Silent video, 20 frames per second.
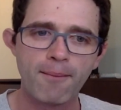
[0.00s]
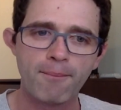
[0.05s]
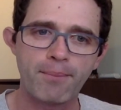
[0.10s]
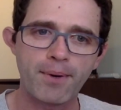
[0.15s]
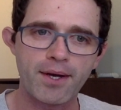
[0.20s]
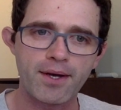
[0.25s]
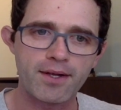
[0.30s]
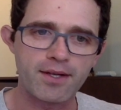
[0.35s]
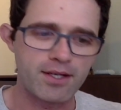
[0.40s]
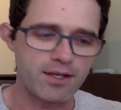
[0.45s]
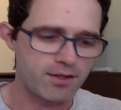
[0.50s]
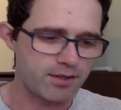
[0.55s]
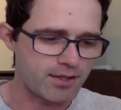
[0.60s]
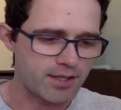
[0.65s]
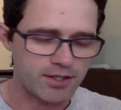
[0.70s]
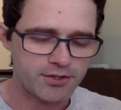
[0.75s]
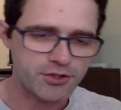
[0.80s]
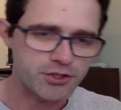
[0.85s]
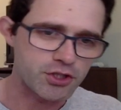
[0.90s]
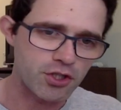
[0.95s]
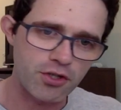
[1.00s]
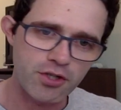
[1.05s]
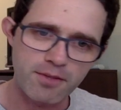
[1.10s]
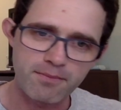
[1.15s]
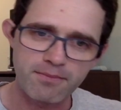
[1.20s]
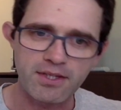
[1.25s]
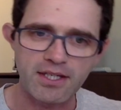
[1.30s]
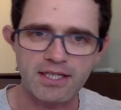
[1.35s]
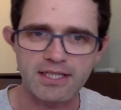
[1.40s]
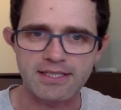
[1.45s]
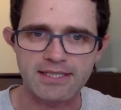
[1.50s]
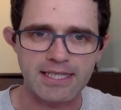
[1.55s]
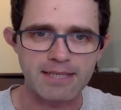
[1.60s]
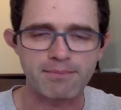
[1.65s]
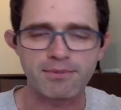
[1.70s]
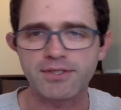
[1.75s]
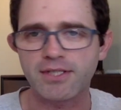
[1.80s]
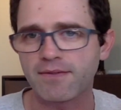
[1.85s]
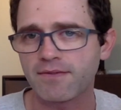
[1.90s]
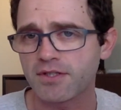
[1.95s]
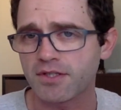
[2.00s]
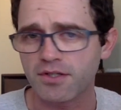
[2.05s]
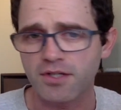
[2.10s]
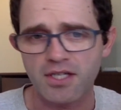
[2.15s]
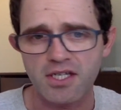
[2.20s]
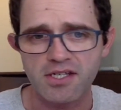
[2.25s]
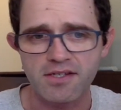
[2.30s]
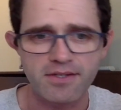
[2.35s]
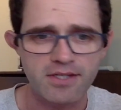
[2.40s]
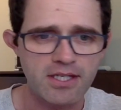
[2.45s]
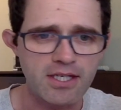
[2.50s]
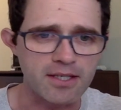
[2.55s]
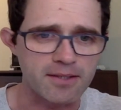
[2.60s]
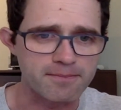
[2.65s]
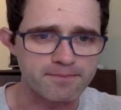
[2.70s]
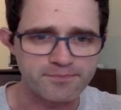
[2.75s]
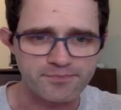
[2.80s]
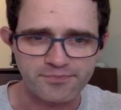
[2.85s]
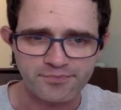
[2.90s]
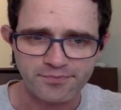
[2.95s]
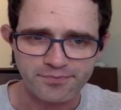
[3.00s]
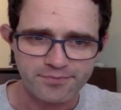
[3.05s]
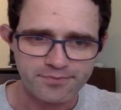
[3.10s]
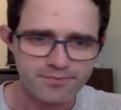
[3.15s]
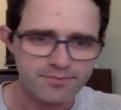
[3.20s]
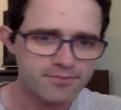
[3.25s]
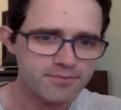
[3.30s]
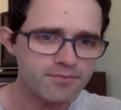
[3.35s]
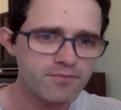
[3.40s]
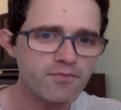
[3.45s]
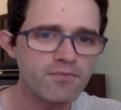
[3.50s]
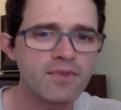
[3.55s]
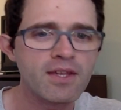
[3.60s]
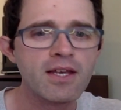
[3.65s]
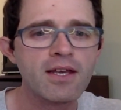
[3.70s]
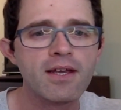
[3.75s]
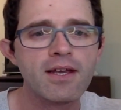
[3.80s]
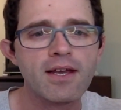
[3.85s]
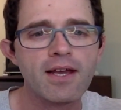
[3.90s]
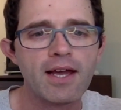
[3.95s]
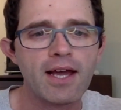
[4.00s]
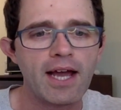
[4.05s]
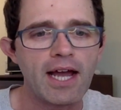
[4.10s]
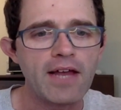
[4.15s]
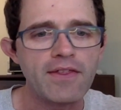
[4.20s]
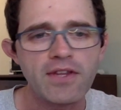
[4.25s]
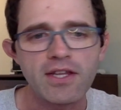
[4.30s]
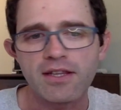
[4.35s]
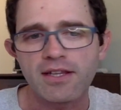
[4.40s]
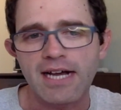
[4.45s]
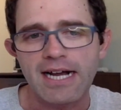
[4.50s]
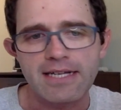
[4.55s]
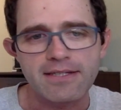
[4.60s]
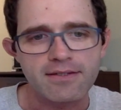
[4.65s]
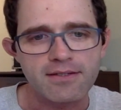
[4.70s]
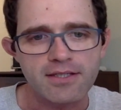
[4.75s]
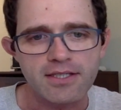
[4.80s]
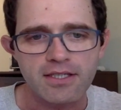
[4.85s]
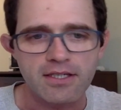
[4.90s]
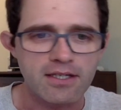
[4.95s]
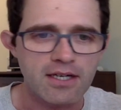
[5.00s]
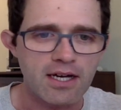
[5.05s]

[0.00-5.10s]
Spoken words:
But, I'll show them the examples of it so they can see. And then lastly,